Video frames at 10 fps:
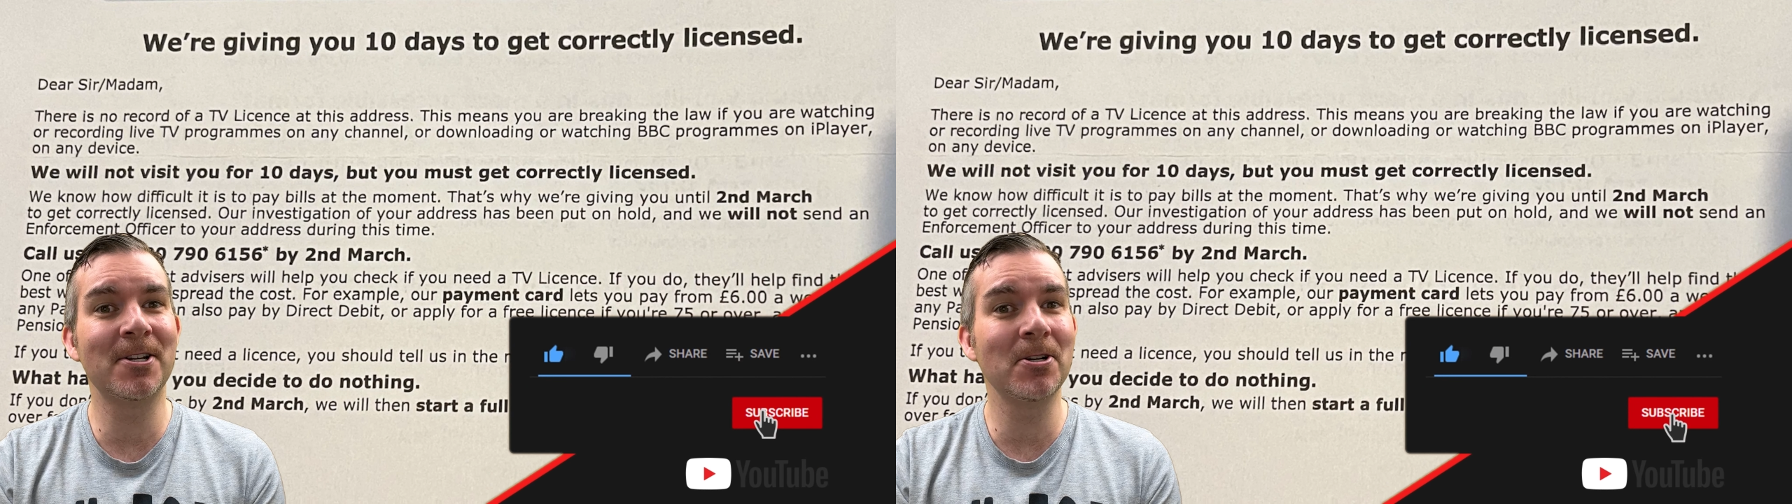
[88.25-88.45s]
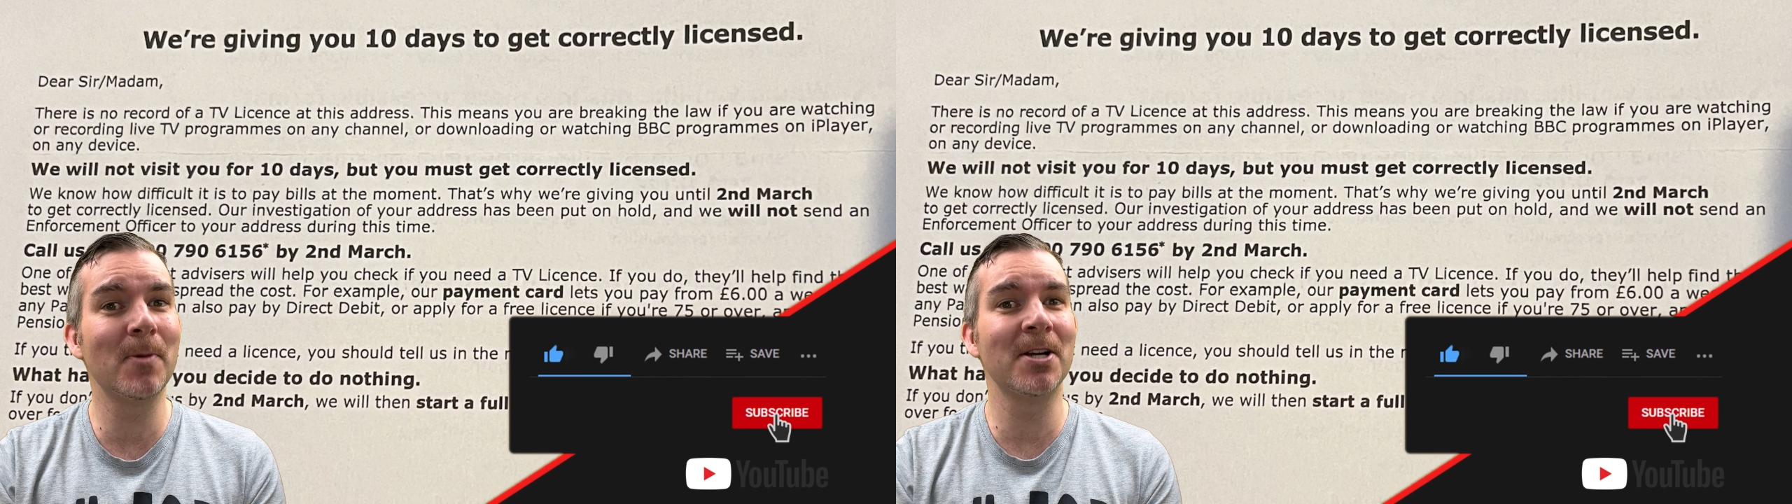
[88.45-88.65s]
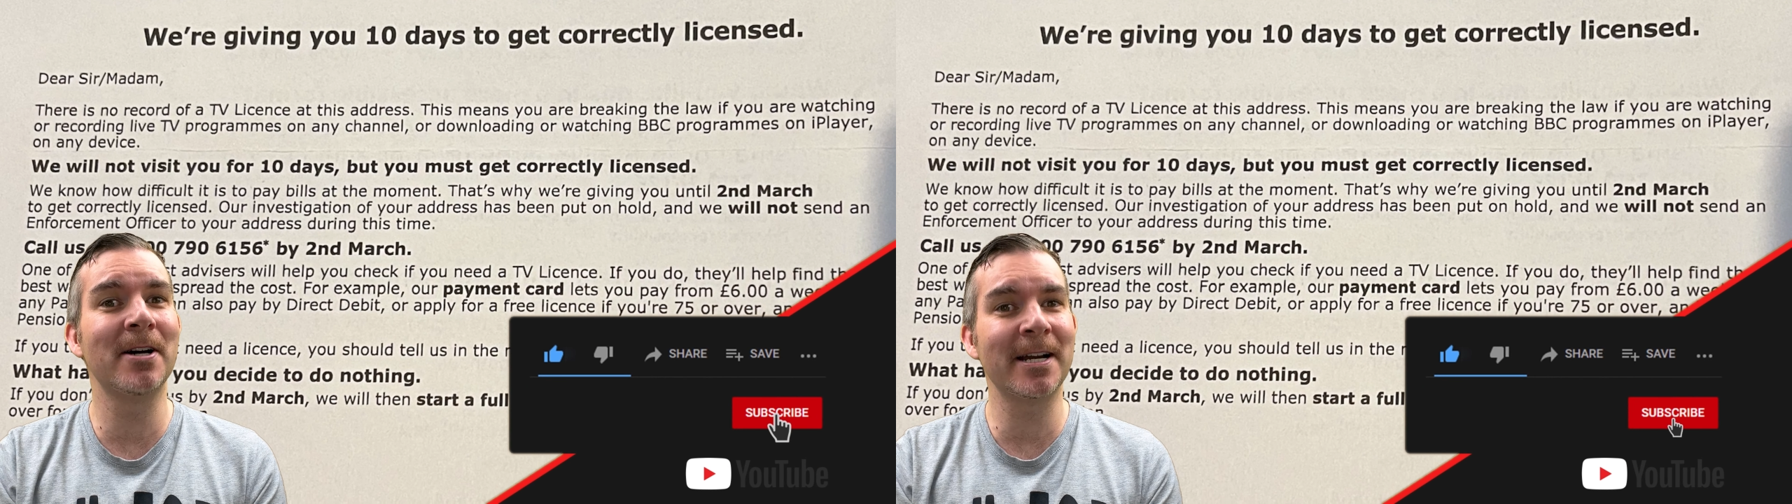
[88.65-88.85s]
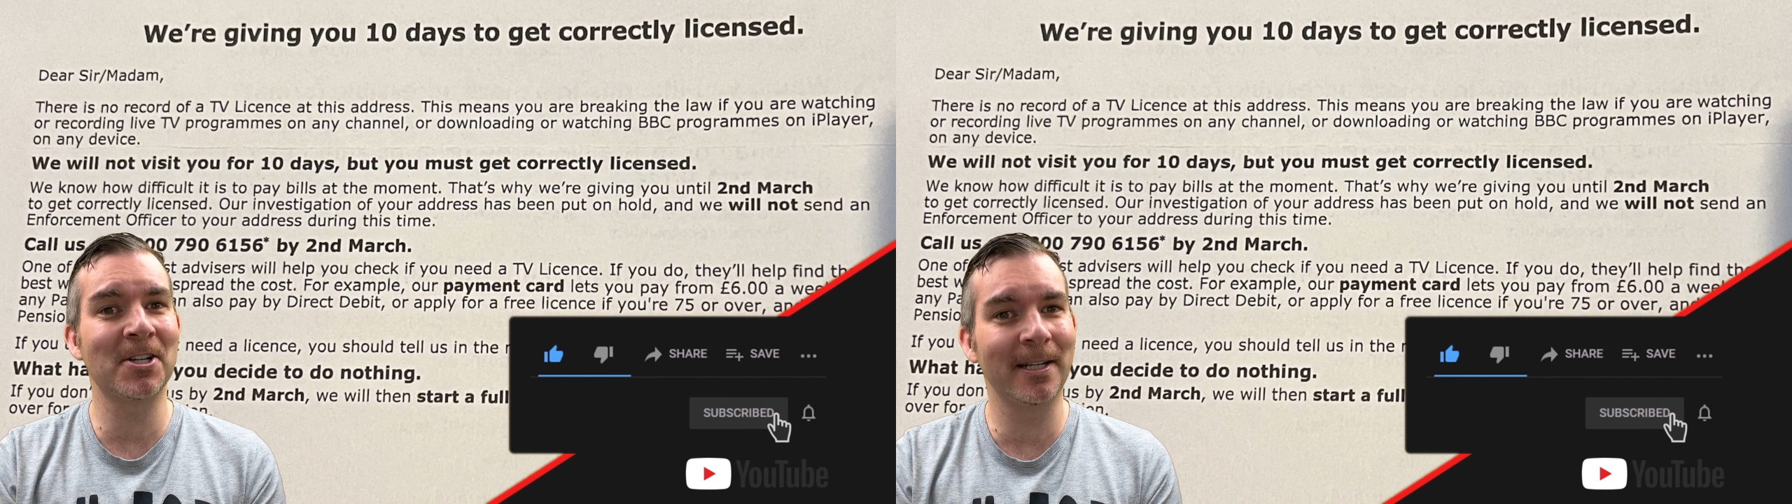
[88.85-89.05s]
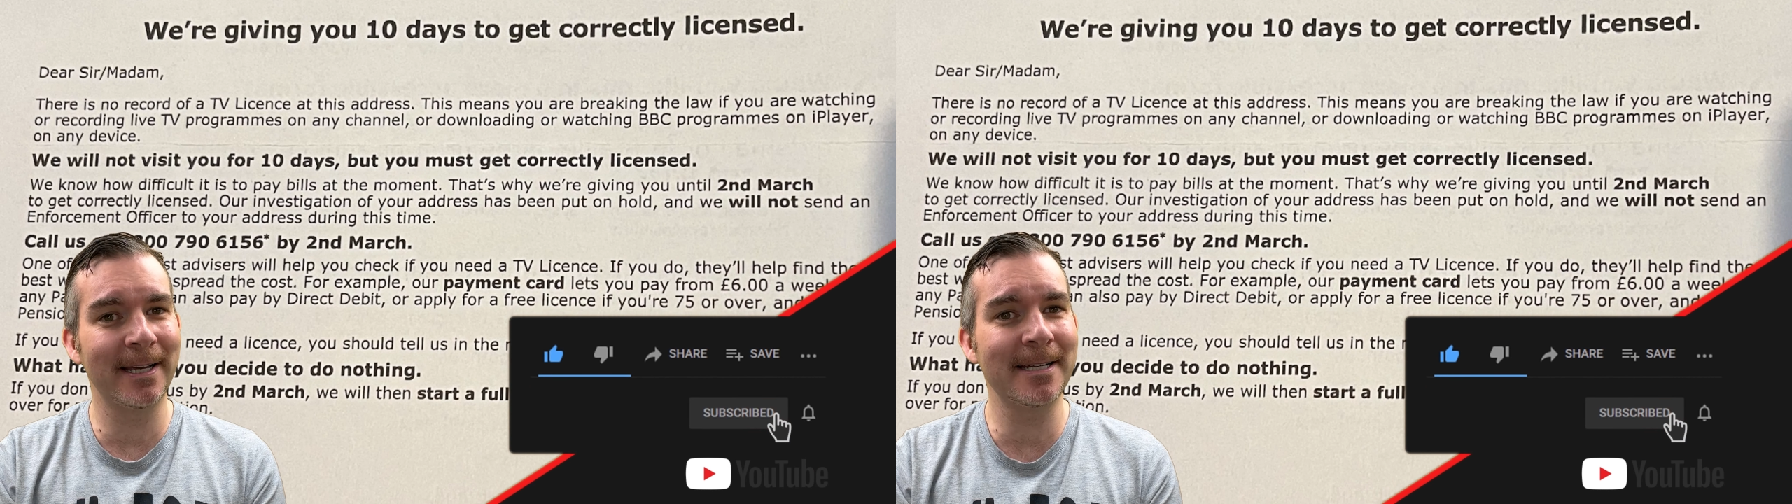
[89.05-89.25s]
you might not
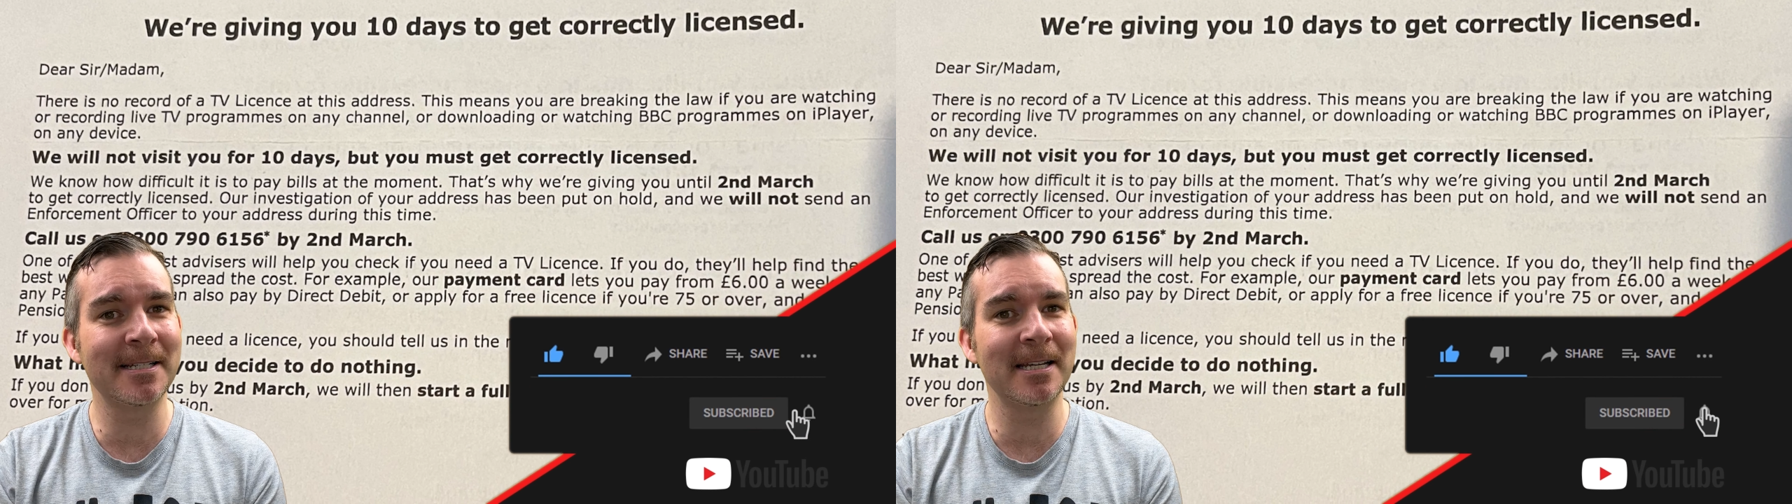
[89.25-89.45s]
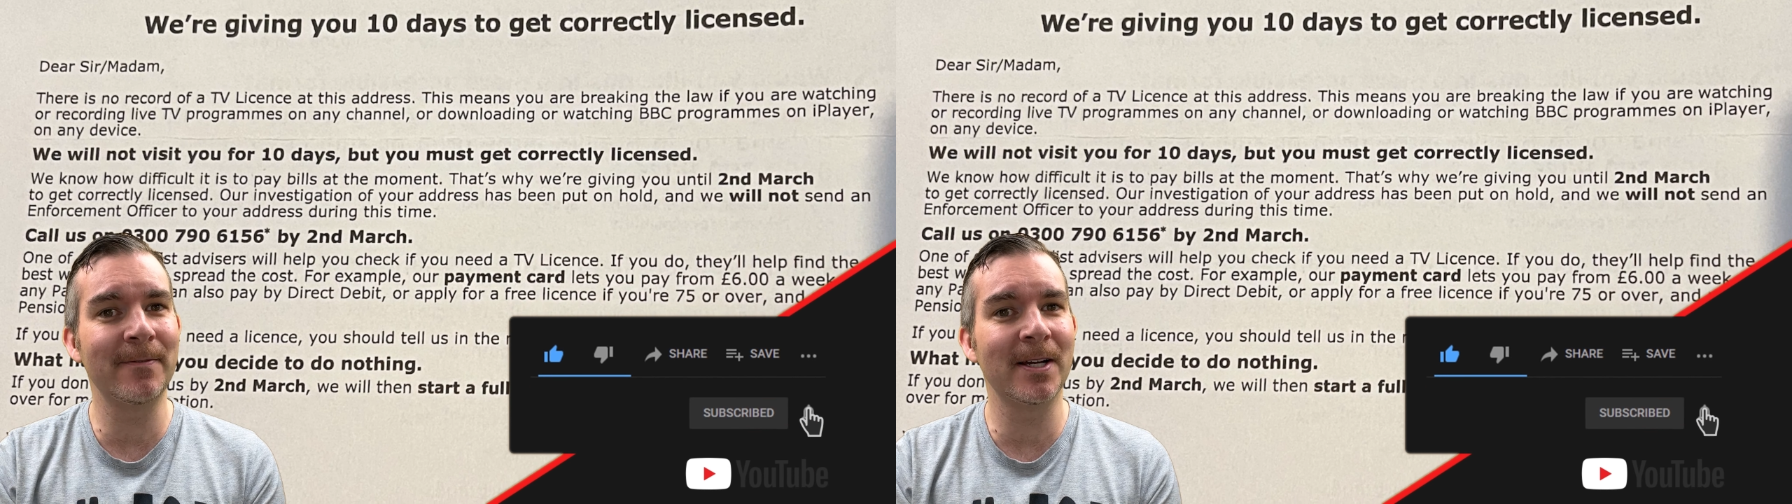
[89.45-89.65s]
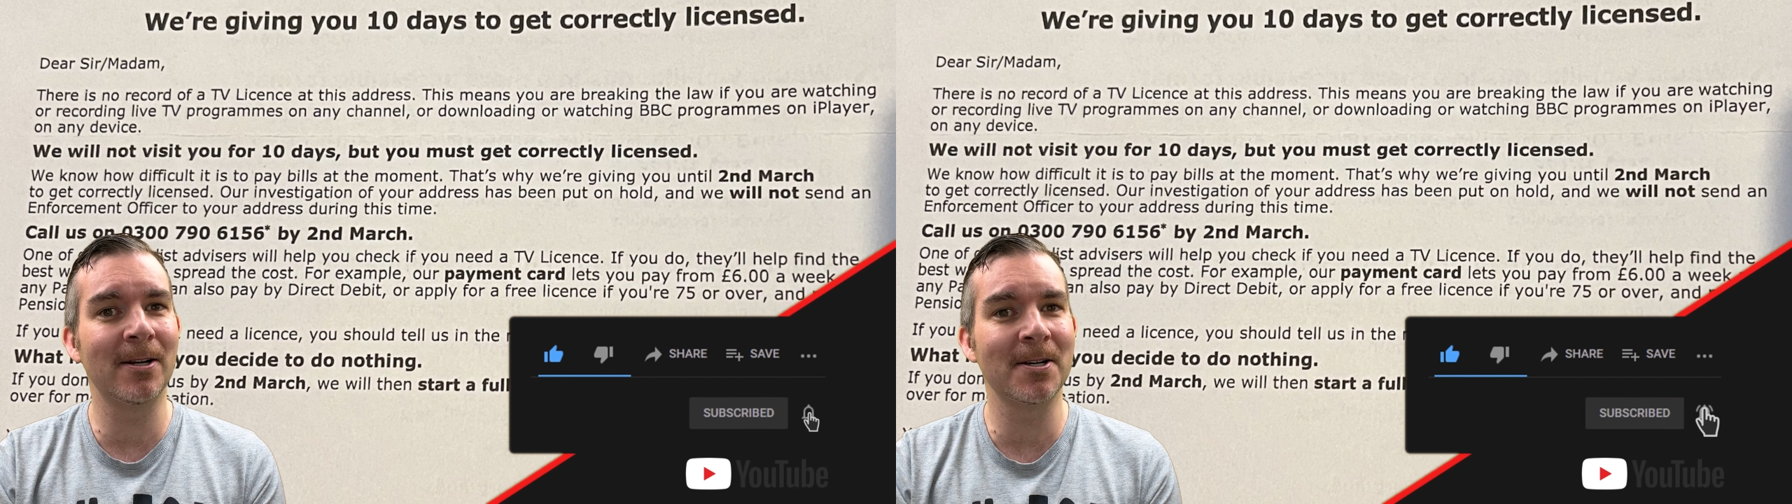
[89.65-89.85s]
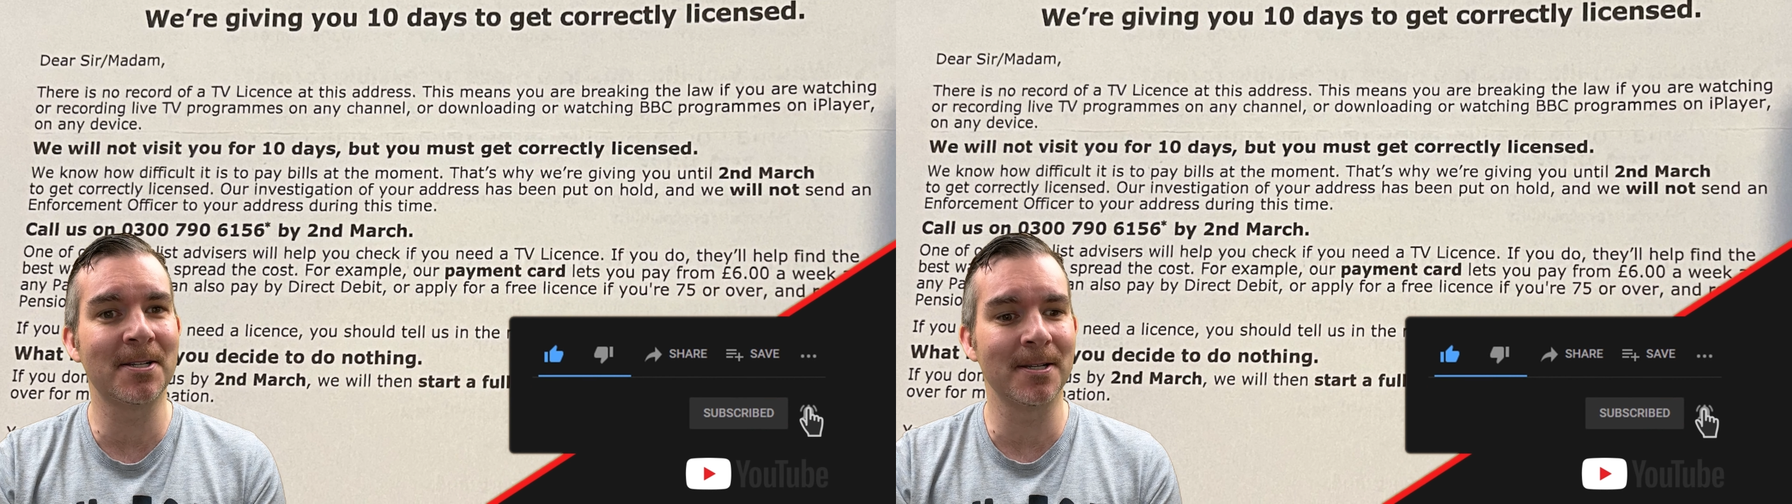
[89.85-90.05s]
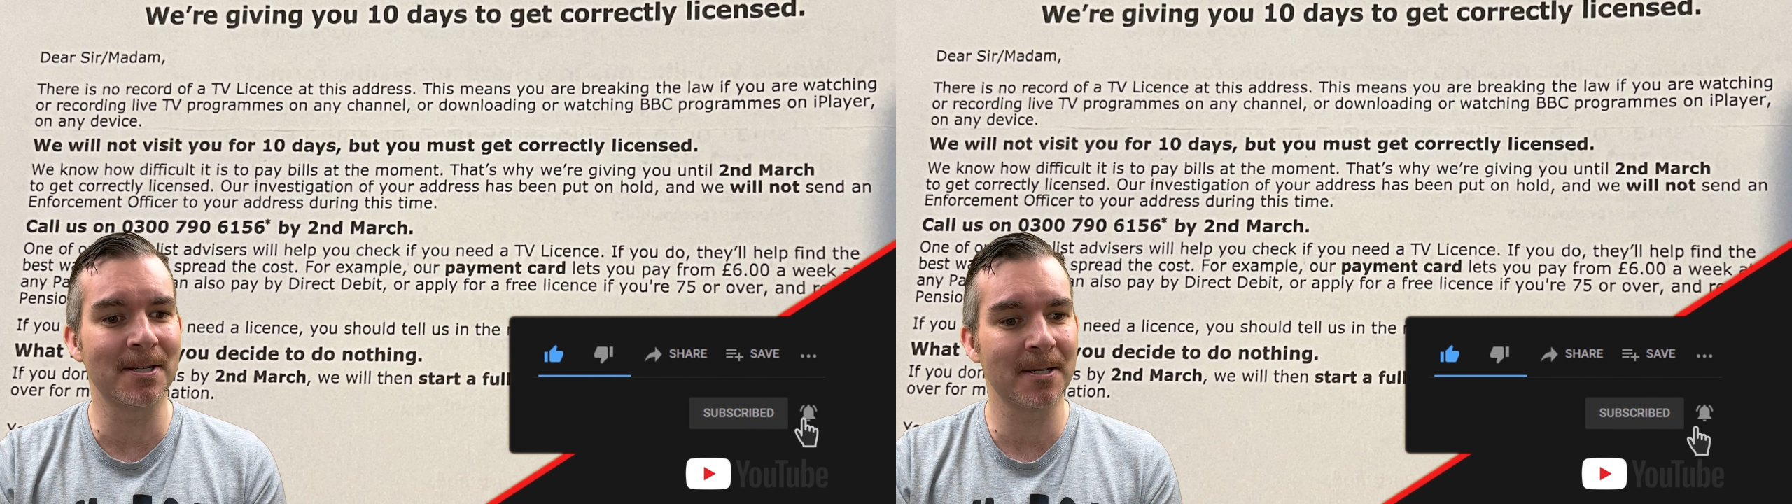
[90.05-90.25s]
actually need a TV
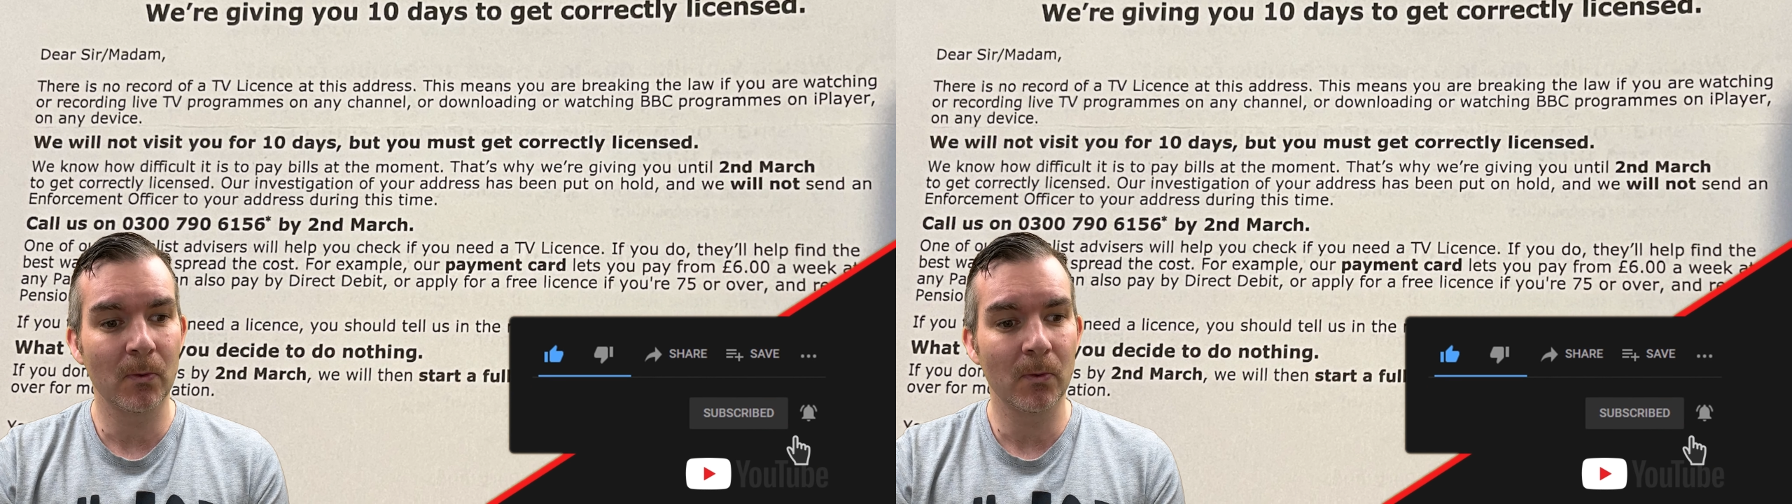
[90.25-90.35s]
licence.